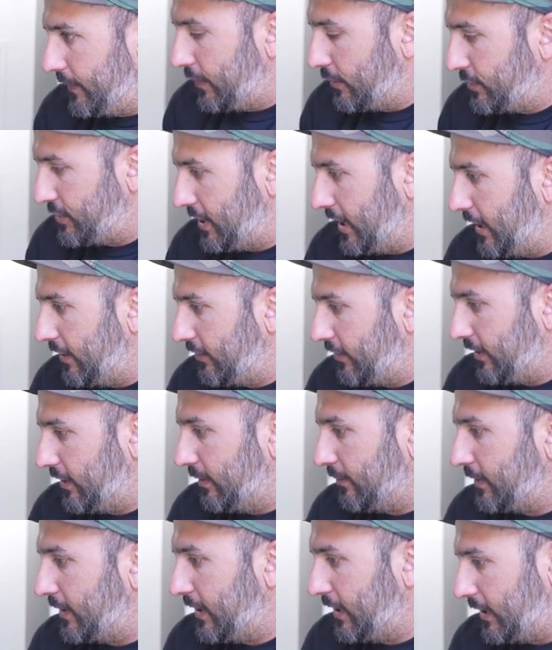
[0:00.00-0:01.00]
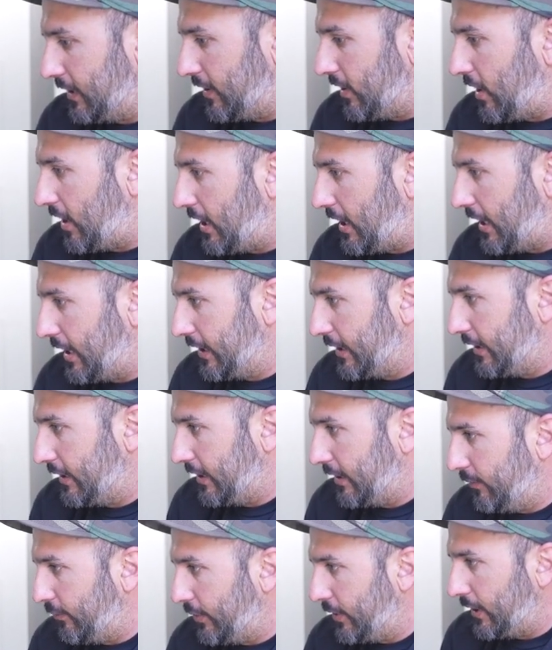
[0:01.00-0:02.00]
no chance of them getting hot,
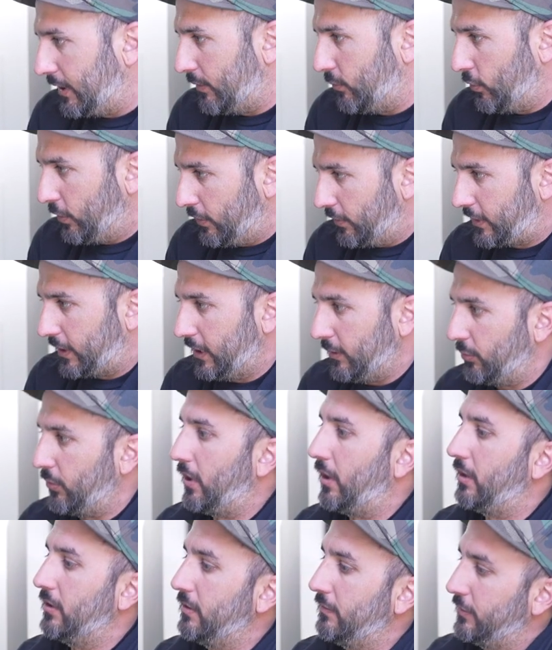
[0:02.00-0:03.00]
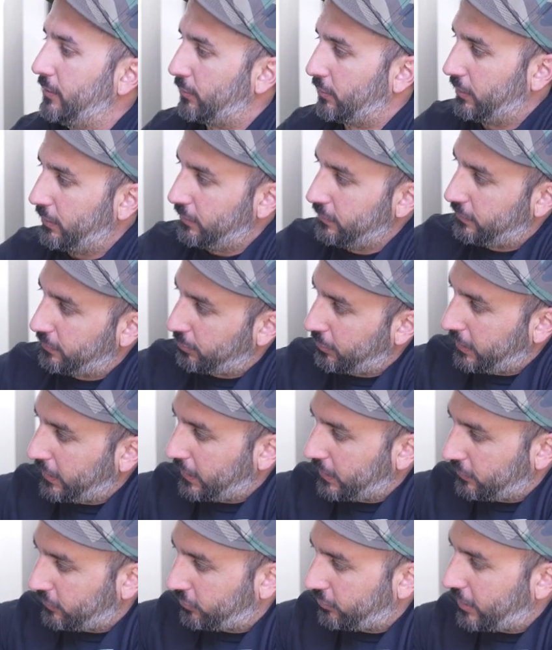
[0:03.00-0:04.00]
but it will keep all of the road spray
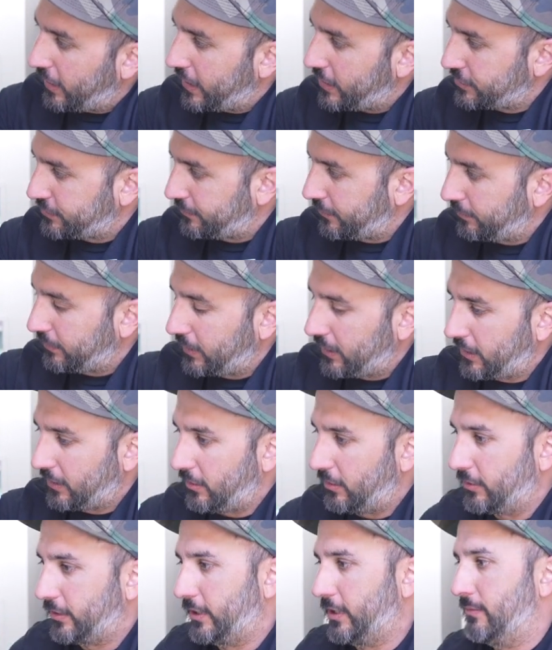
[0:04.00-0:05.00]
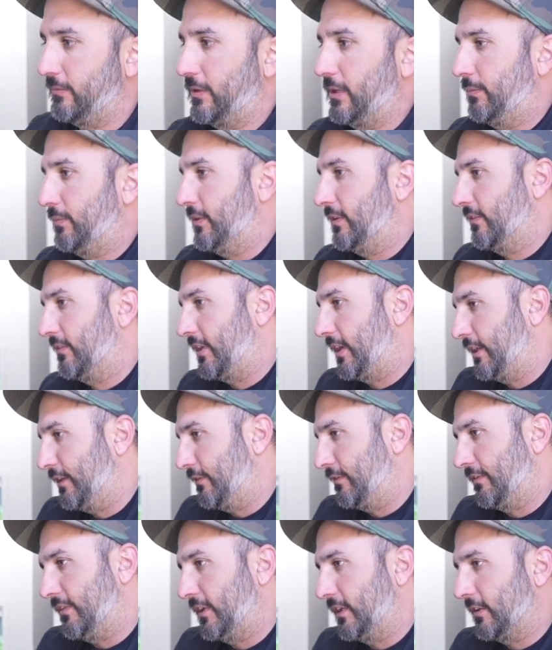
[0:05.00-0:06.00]
and trash from getting all gummed up inside
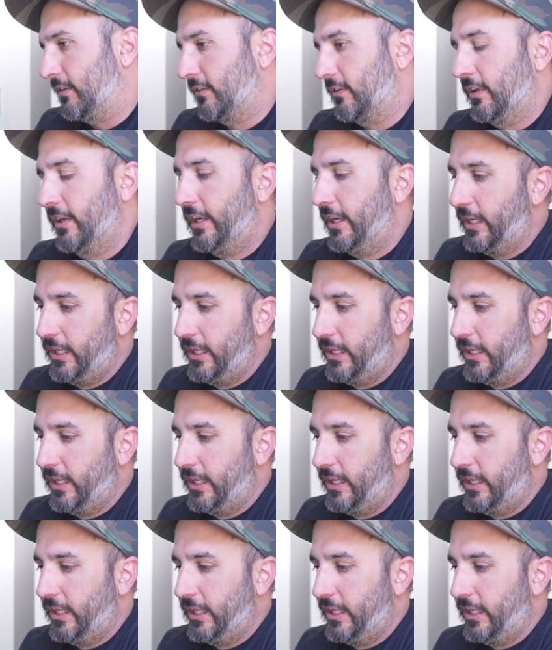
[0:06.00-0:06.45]
the fins.